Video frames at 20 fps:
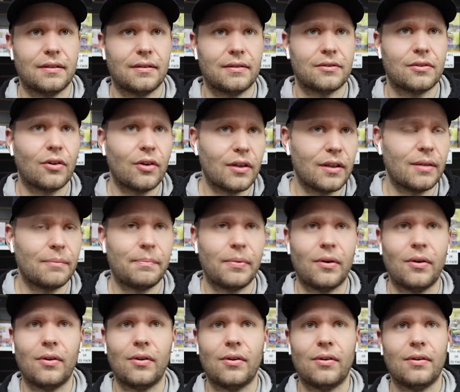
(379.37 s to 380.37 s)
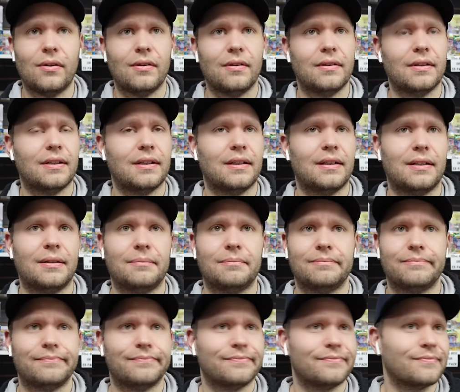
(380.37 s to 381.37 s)
toilet bowl,
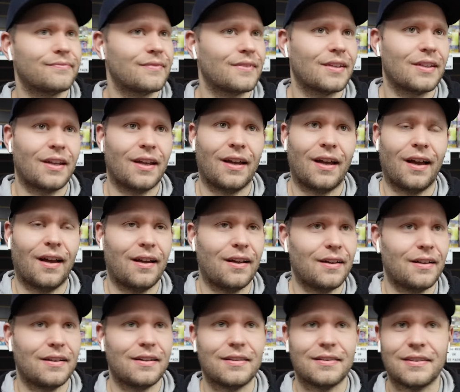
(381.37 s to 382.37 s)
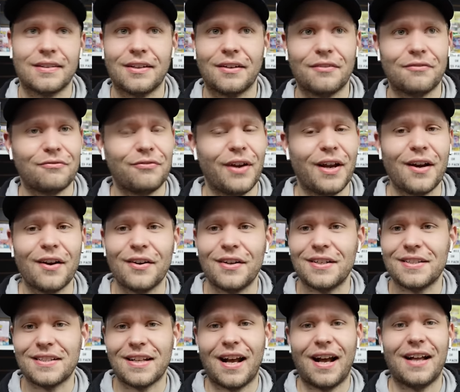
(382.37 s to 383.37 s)

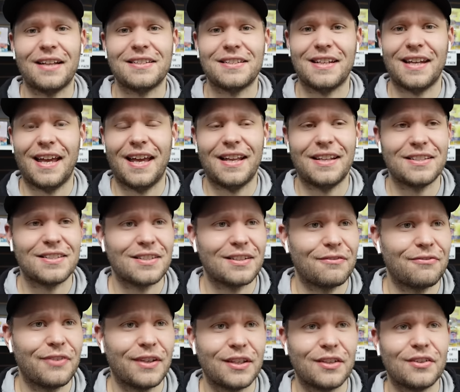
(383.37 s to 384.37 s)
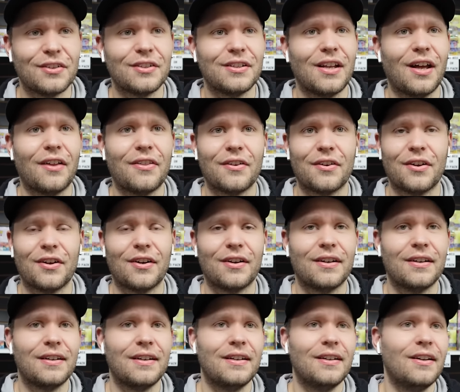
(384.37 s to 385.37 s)
various odds and ends. Figure another
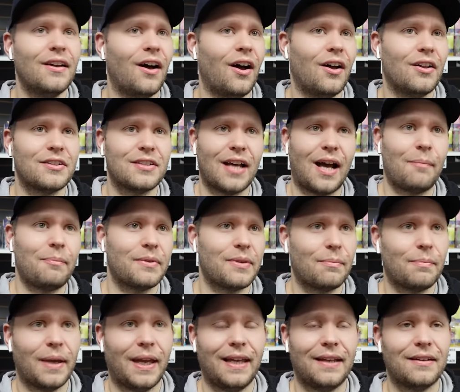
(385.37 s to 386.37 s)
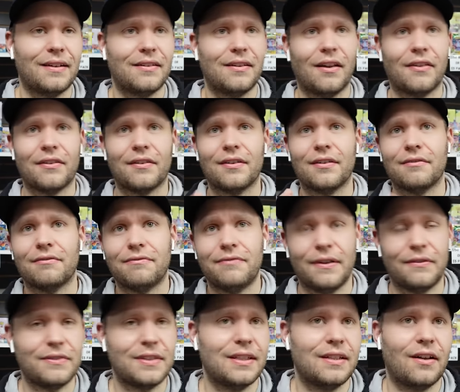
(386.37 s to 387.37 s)
on top of the paint, another
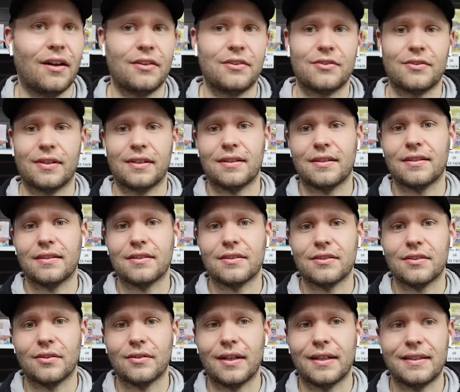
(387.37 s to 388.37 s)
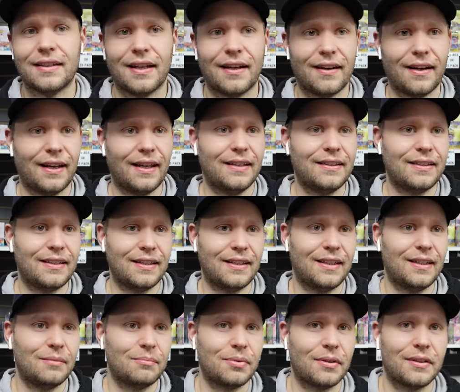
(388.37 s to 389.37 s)
$1,500. So right there,
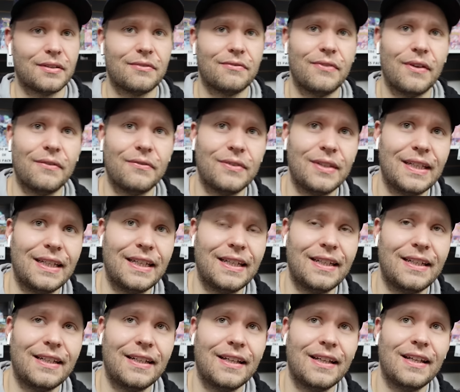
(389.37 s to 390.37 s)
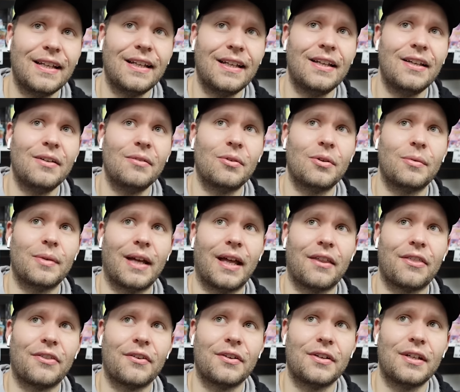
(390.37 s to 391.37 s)
18 plus 15, what are we
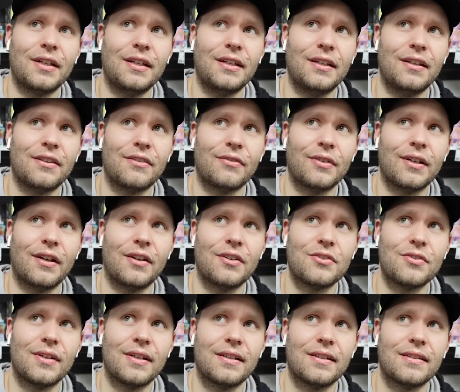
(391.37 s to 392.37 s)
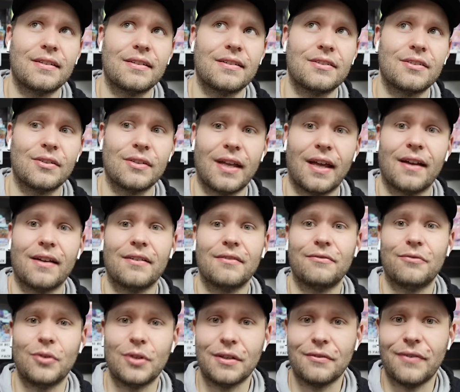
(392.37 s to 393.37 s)
at, 3,300? So yeah,
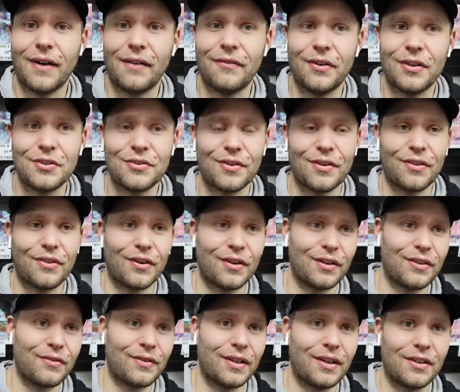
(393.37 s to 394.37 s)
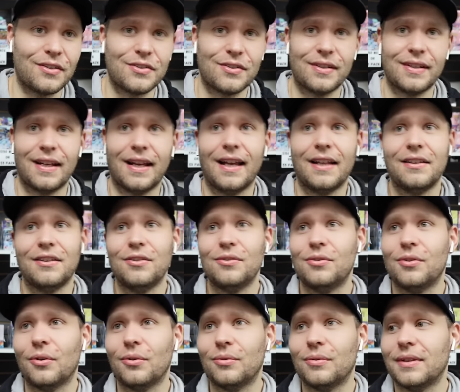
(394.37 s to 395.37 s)
4,500 and 3,300, and you
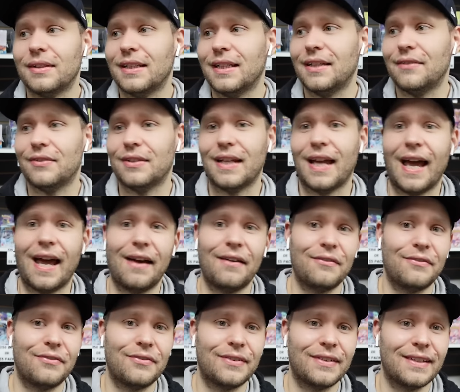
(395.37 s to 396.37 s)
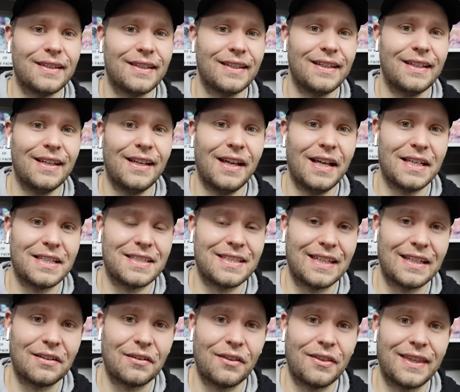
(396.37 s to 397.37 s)
don't even have a
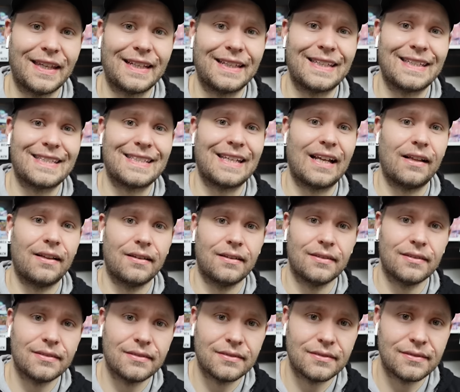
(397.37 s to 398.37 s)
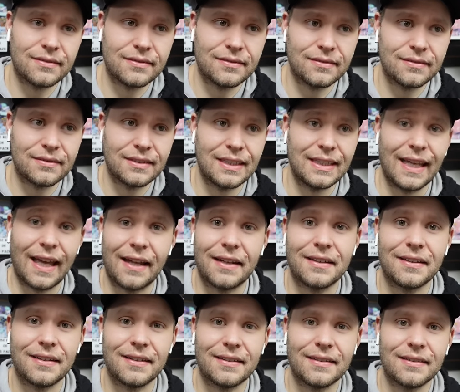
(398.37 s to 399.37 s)
single thing to sell
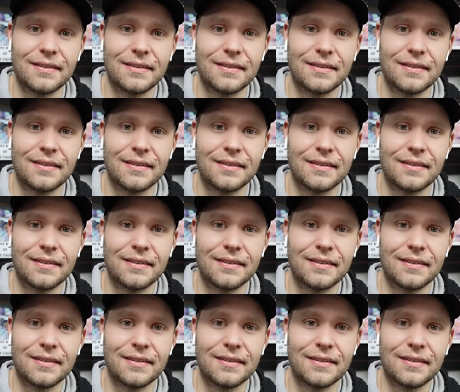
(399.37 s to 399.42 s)
yet.